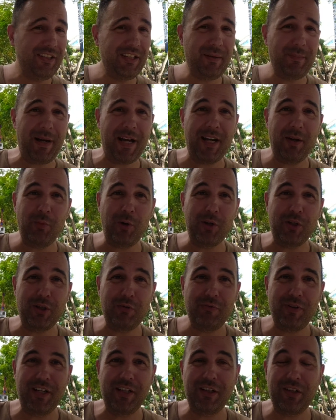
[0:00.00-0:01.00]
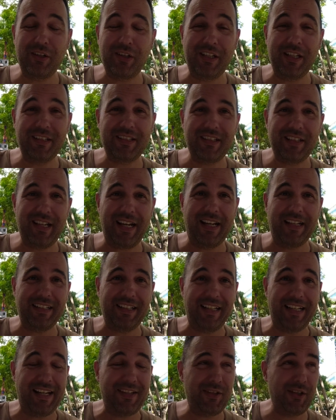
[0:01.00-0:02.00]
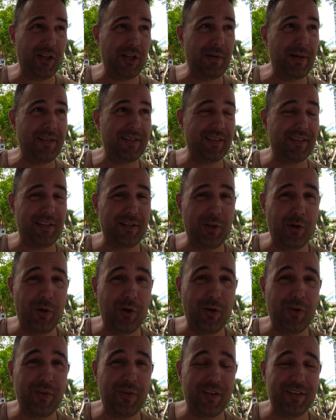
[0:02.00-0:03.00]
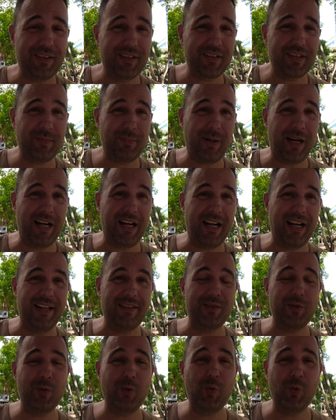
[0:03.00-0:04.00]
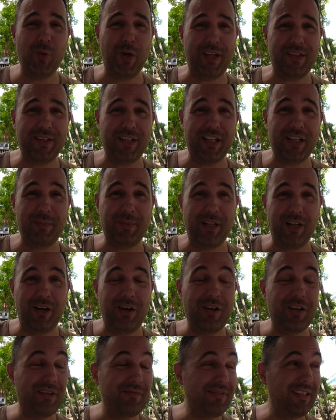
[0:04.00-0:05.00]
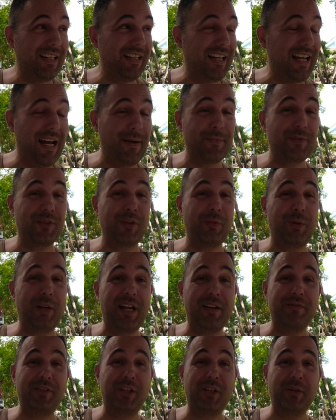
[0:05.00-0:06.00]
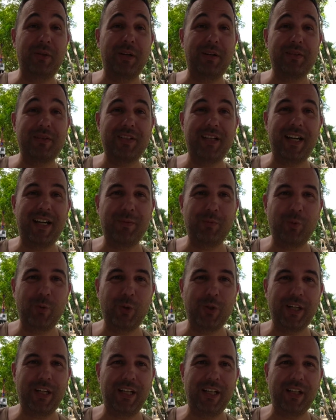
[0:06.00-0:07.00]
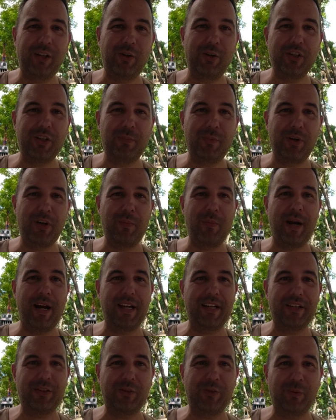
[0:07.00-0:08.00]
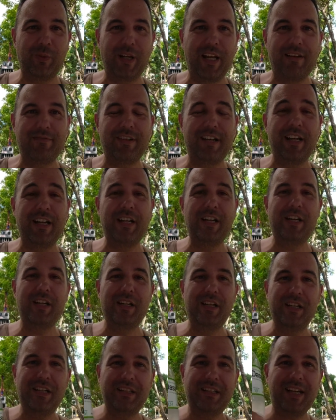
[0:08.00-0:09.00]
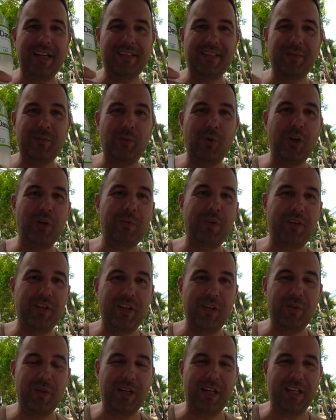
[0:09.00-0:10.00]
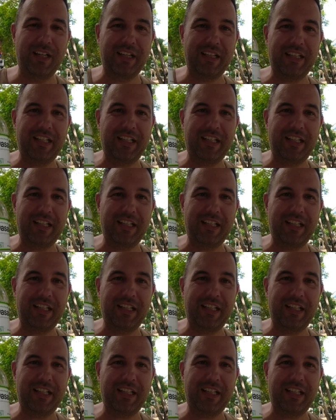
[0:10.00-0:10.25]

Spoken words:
No matter what you read on the internet, unless you go into the north, into Sapa, it's always going to be hot in Vietnam. So whenever you go outside walking on your motorbike or whatever, take some water with you and